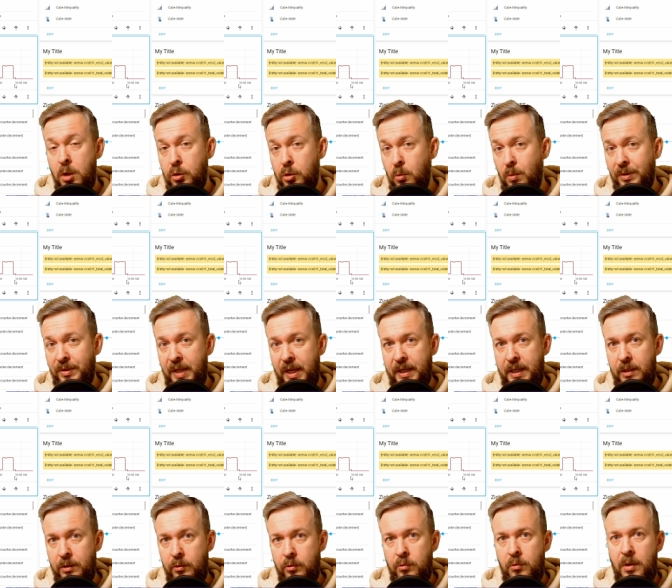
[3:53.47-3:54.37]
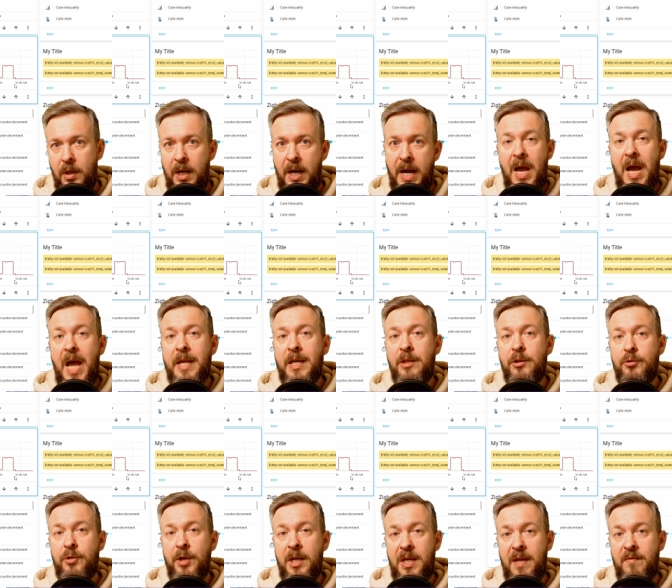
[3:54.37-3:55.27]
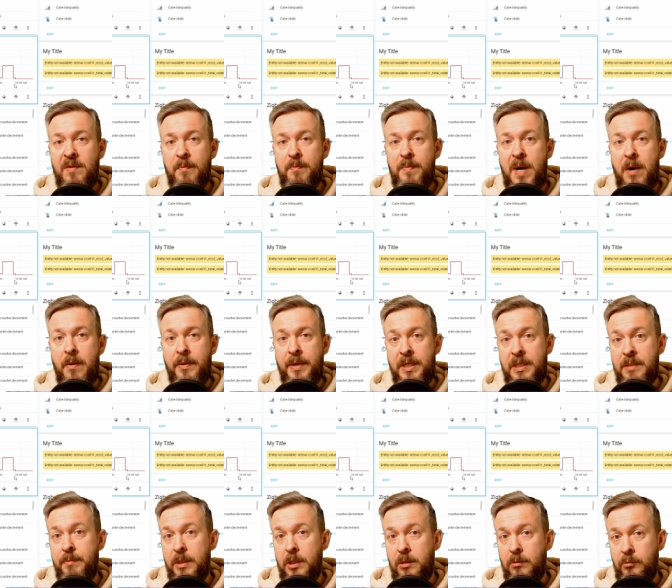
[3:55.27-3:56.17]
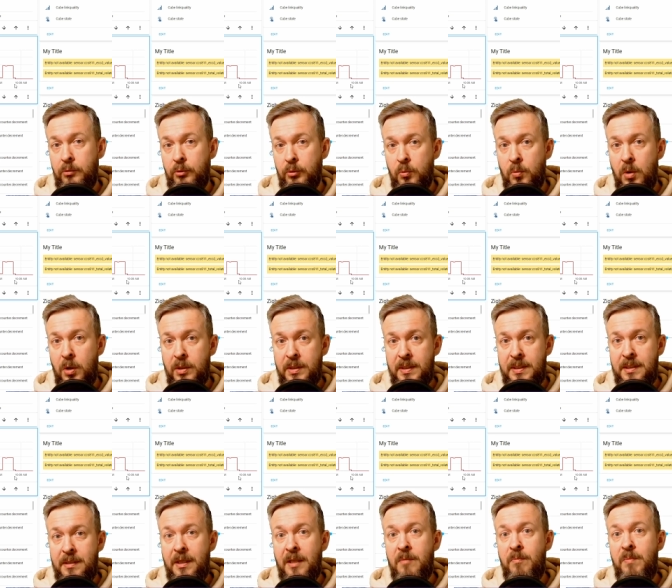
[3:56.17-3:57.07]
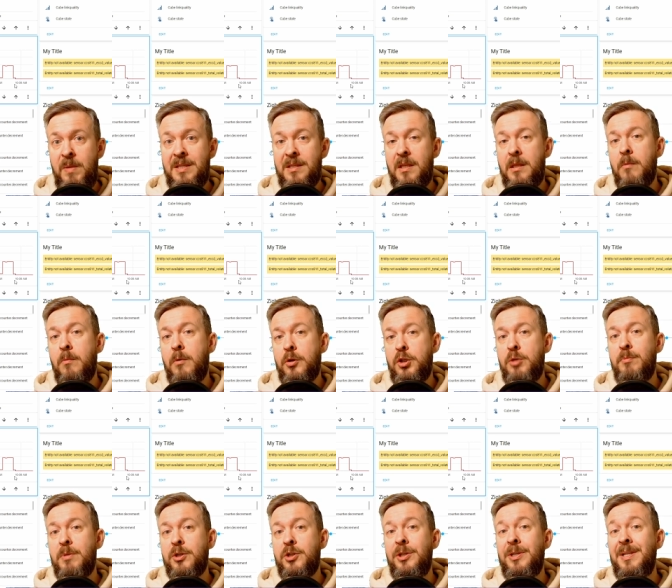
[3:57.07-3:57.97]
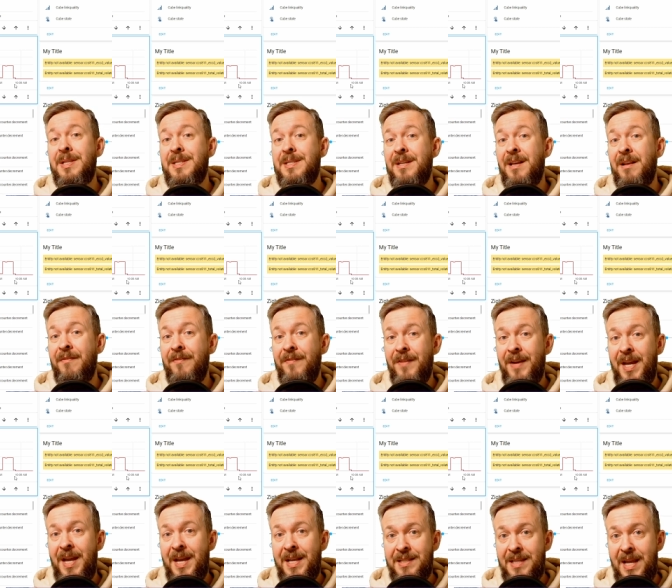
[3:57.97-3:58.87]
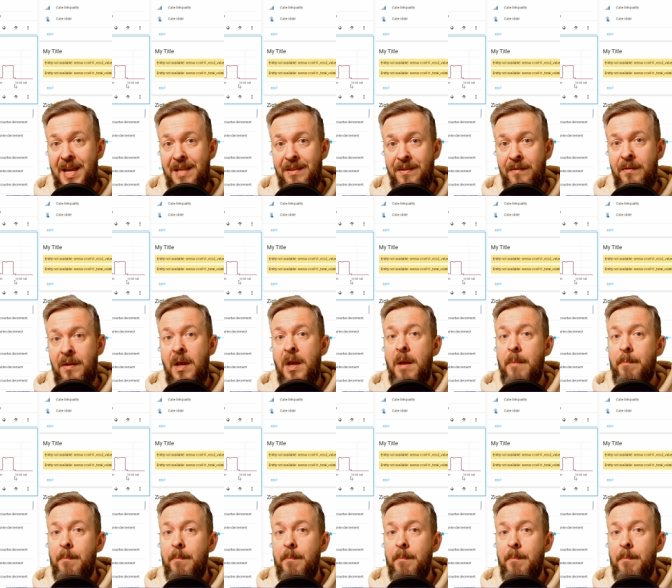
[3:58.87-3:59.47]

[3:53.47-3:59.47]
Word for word: So what I can do? I can track if the power is below 2 watts, that means that the washing machine itself has ended,